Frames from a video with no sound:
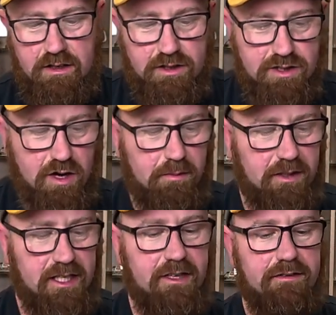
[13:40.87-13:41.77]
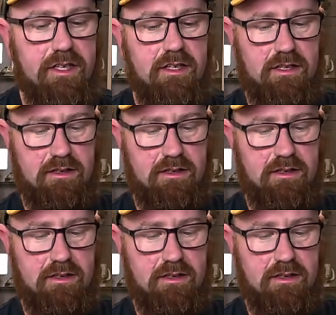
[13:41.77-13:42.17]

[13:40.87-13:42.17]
Top lever,